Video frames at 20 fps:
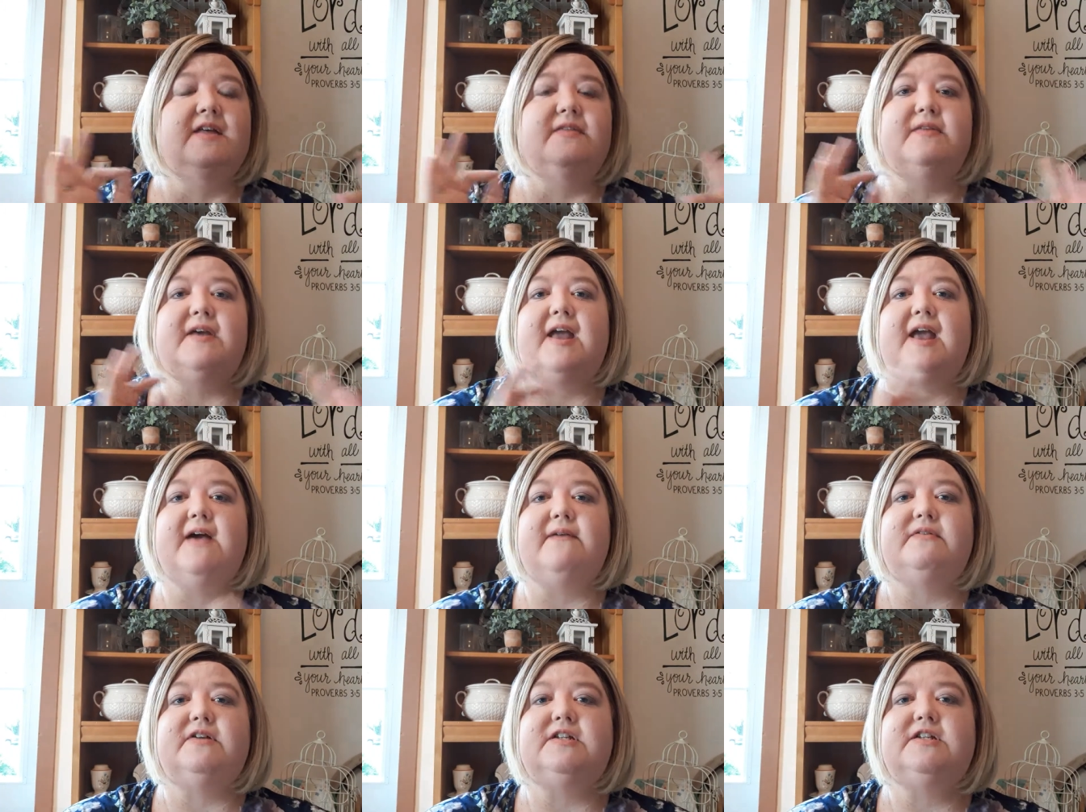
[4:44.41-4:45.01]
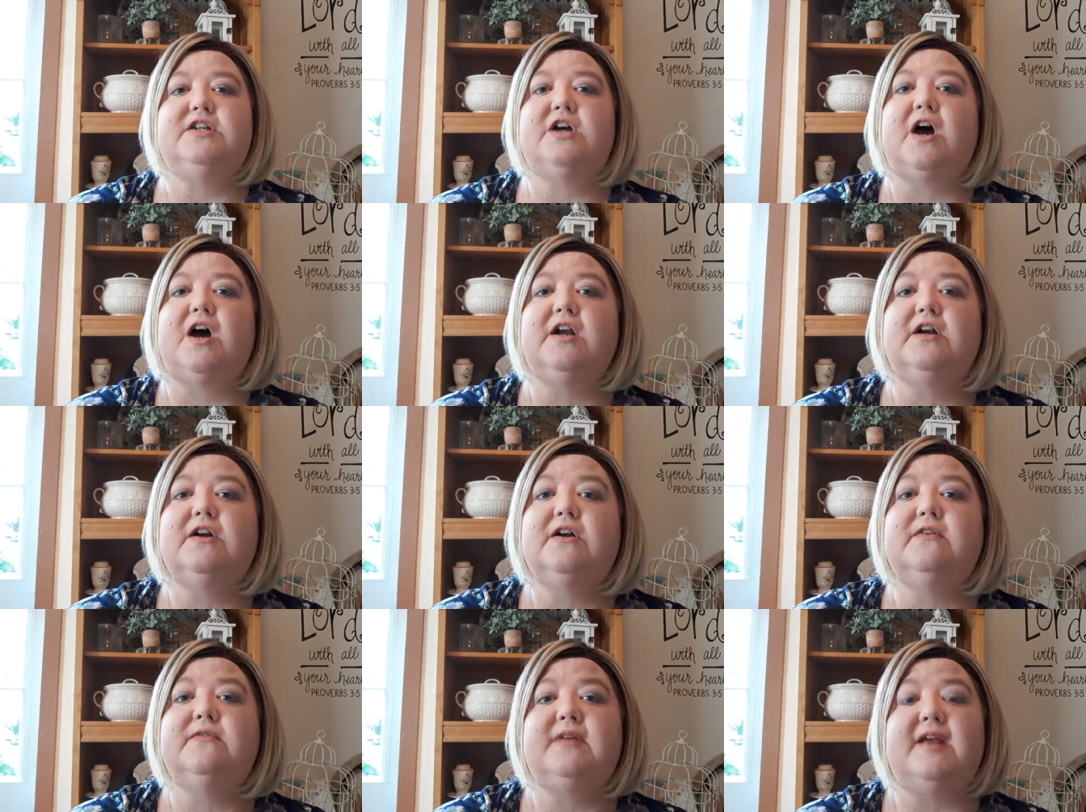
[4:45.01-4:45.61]
They have a
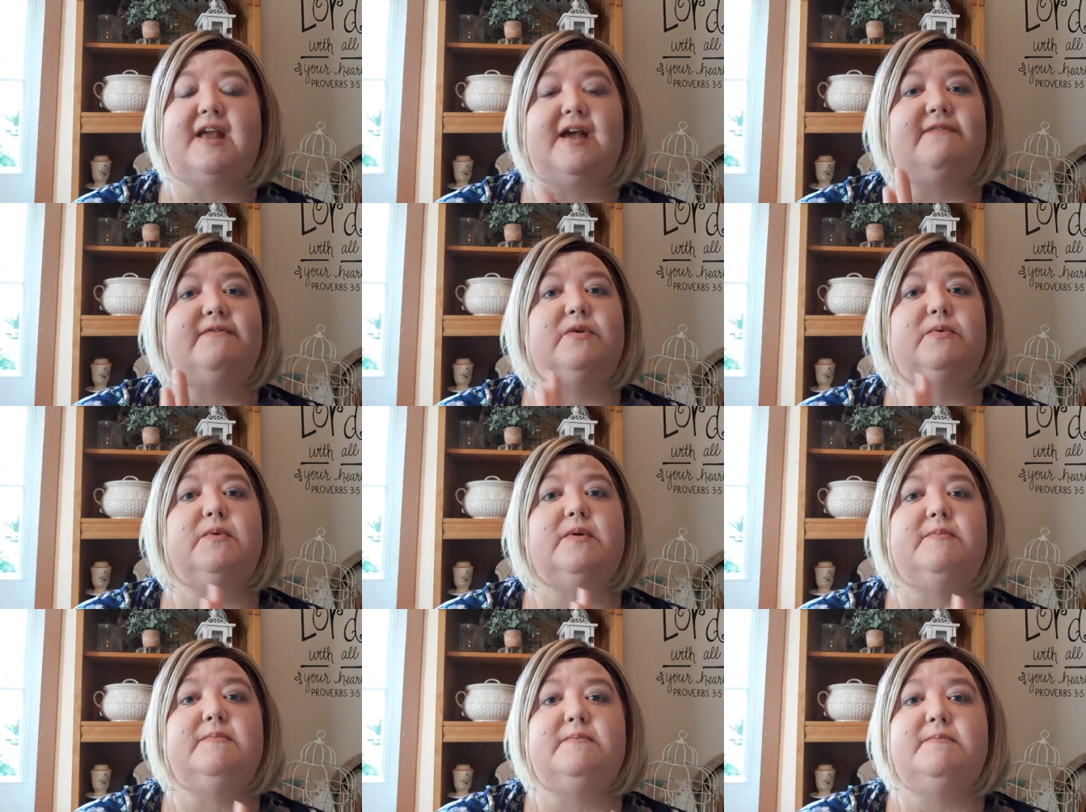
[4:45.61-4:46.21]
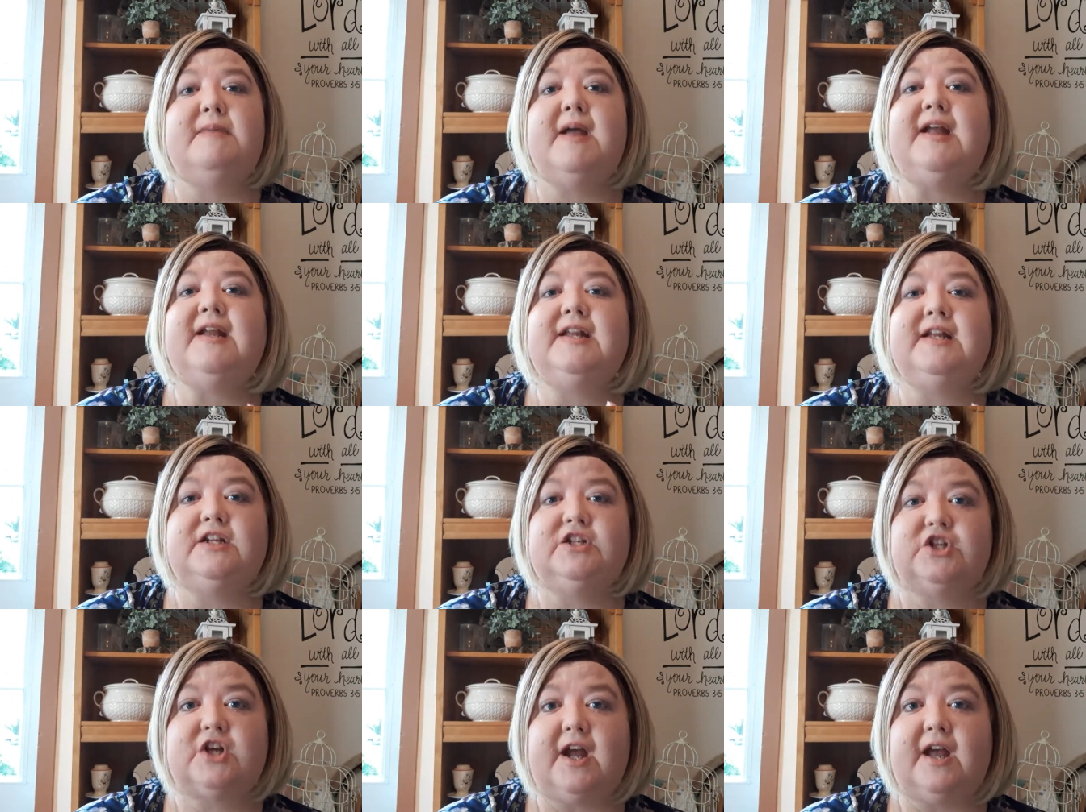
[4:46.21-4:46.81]
daughter. They have a
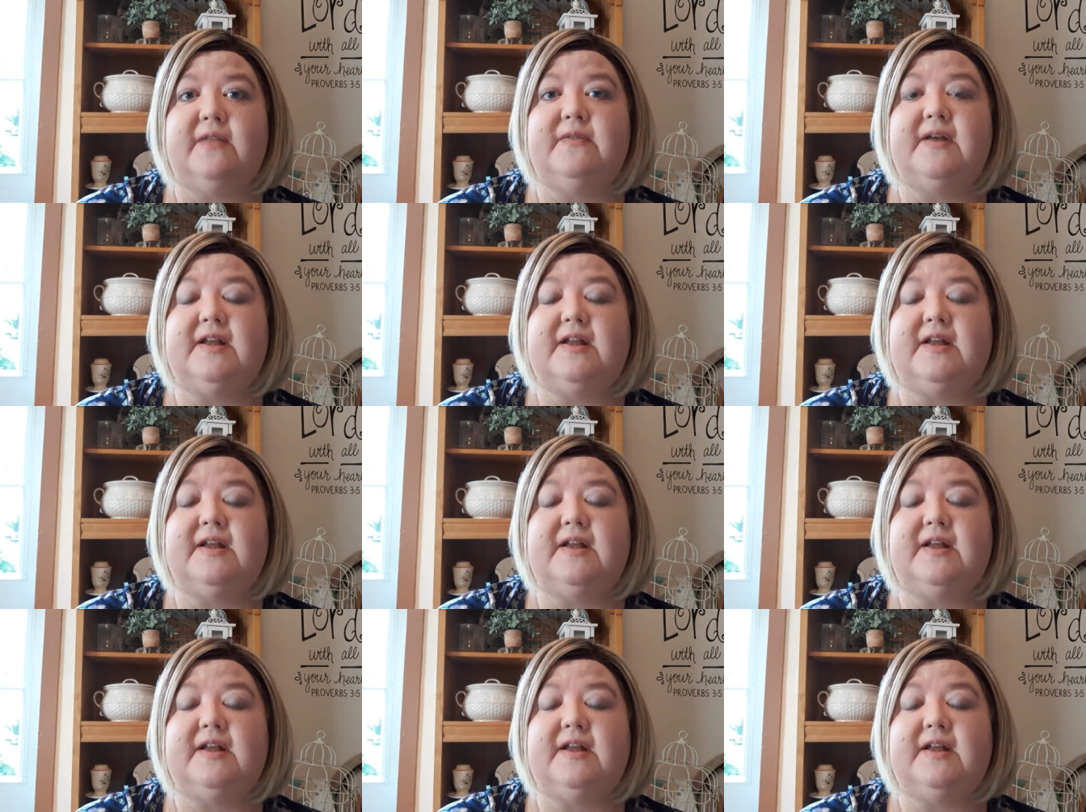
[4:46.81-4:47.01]
remaining child.